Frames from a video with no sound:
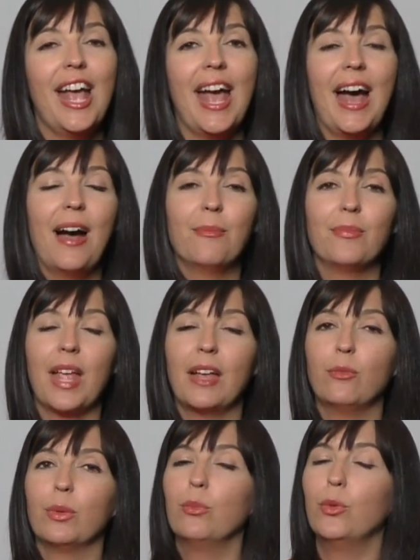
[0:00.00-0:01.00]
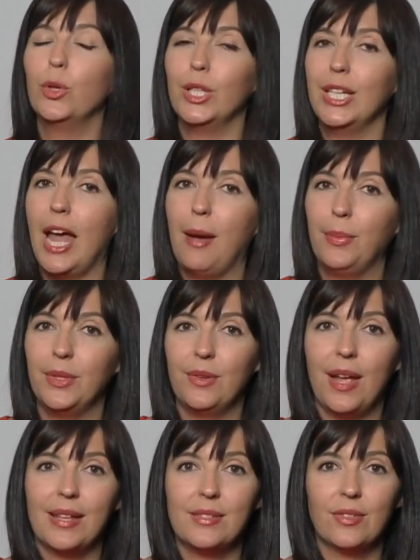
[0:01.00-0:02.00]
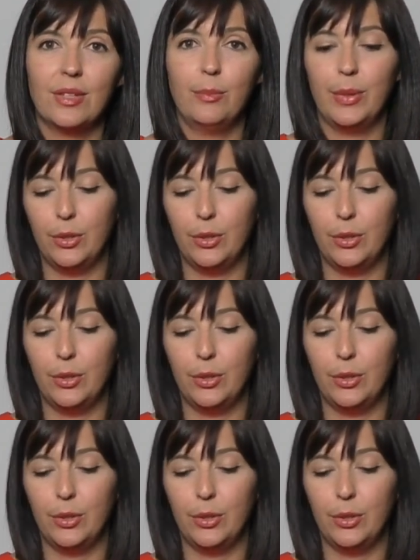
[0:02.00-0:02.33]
and we're more than happy to answer it.